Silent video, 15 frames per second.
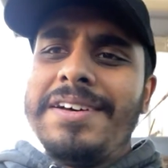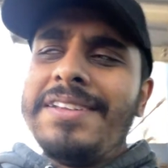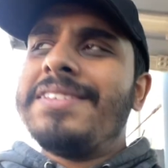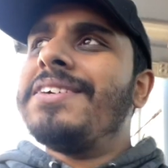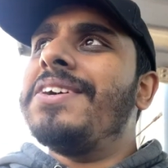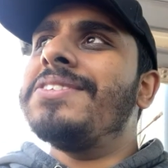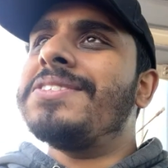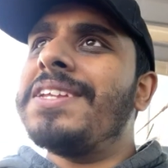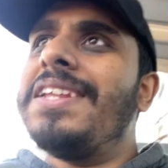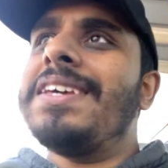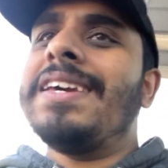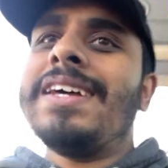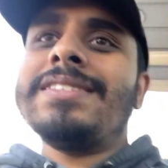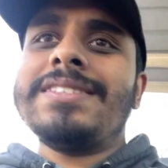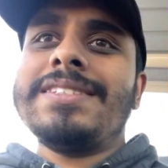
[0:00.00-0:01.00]
until it
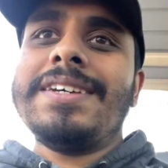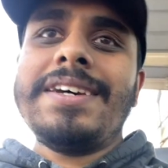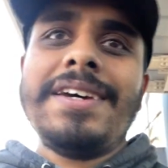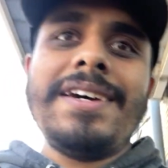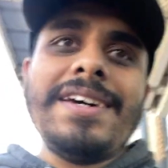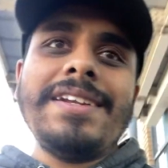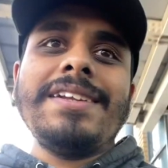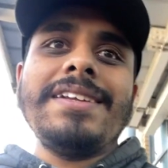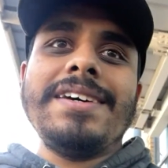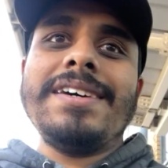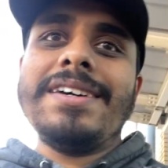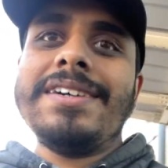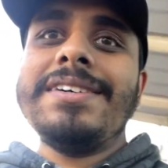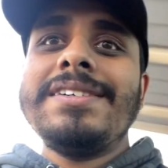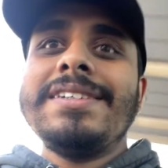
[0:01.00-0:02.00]
gets there and
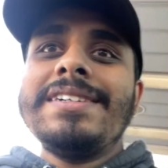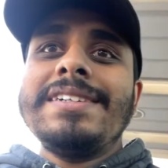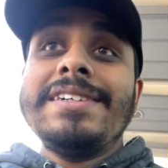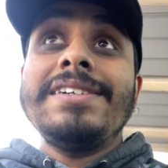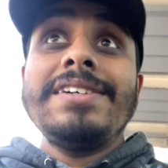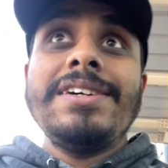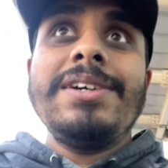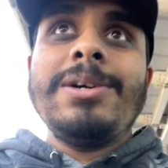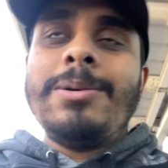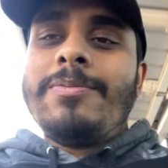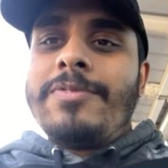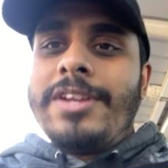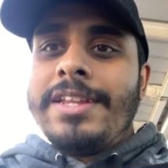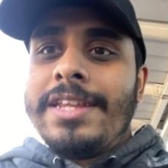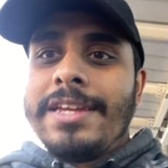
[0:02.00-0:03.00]
uh,
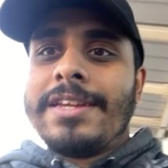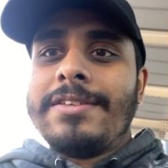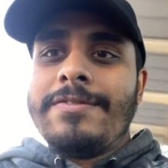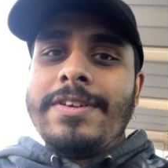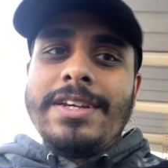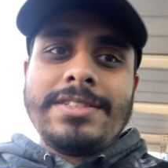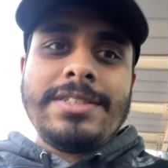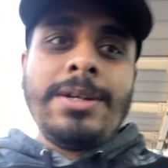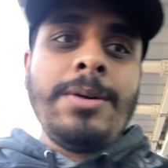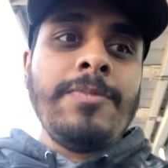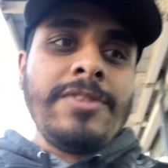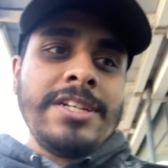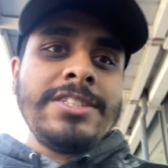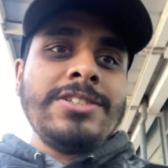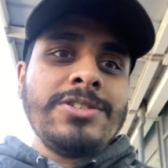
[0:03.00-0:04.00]
Hopefully they can fix it.
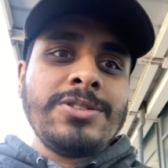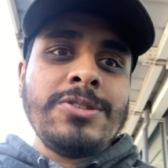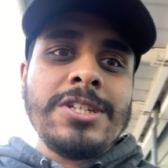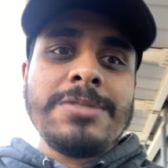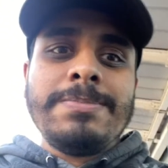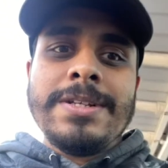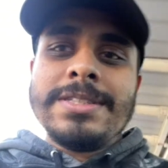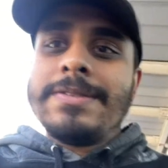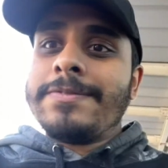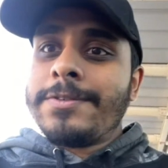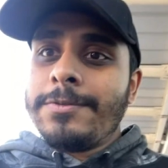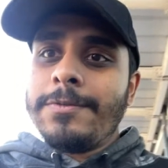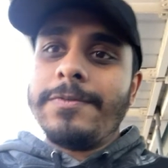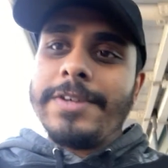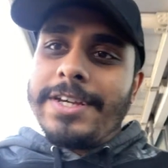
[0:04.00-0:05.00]
Hopefully it's not too expensive
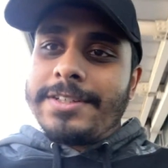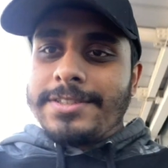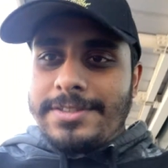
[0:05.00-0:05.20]
to fix.